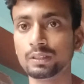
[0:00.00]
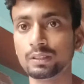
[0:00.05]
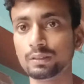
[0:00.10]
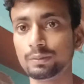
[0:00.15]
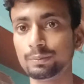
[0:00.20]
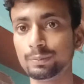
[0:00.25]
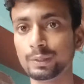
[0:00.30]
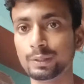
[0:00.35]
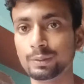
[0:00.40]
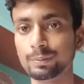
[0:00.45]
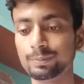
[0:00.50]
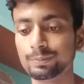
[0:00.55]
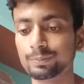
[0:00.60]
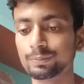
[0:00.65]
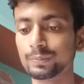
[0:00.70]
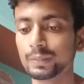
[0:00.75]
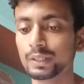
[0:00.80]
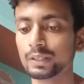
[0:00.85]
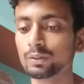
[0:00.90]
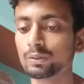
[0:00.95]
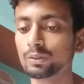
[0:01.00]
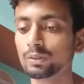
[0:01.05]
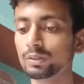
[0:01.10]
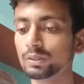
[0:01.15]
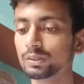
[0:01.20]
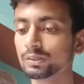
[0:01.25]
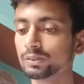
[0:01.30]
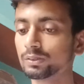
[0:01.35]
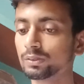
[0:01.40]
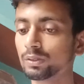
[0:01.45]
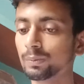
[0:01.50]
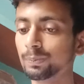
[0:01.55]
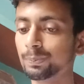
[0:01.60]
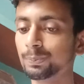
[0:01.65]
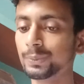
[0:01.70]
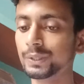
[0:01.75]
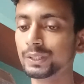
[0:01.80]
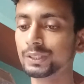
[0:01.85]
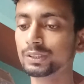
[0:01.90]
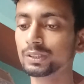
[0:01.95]
may cause
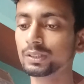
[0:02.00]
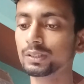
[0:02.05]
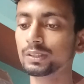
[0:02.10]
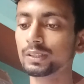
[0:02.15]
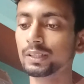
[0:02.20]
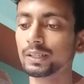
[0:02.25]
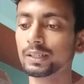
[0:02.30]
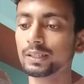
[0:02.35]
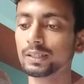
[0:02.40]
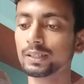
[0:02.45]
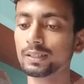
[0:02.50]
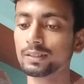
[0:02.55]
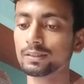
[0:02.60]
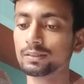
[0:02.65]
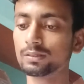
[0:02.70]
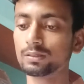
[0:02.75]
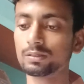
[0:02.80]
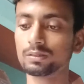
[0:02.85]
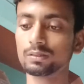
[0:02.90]
compression against